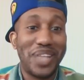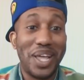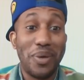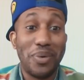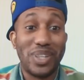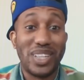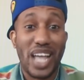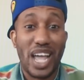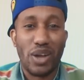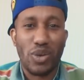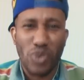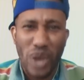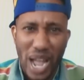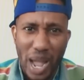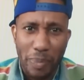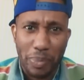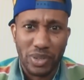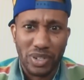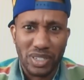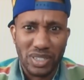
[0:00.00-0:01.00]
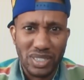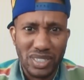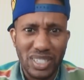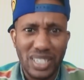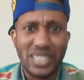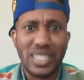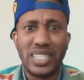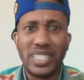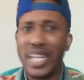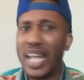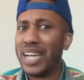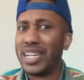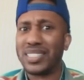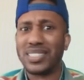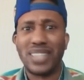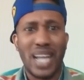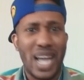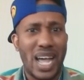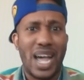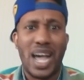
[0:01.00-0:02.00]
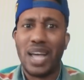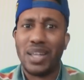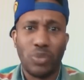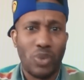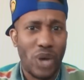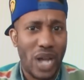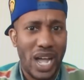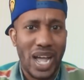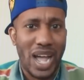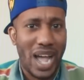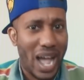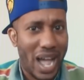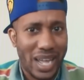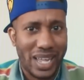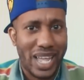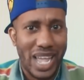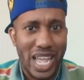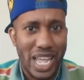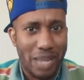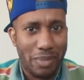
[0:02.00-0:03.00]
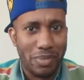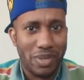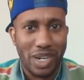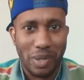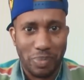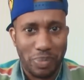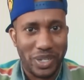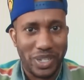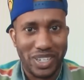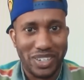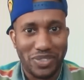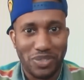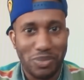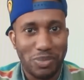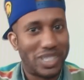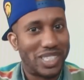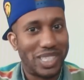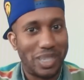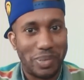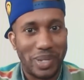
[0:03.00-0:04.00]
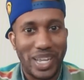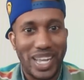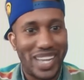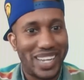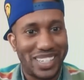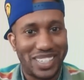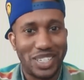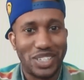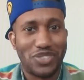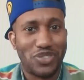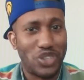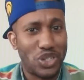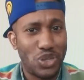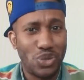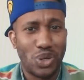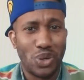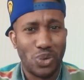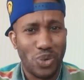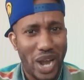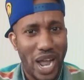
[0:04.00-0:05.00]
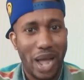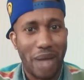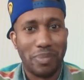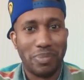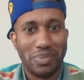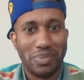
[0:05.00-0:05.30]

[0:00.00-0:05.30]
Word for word: They were like, rapper, that is not why I came up here from Mississippi. See, you can rap.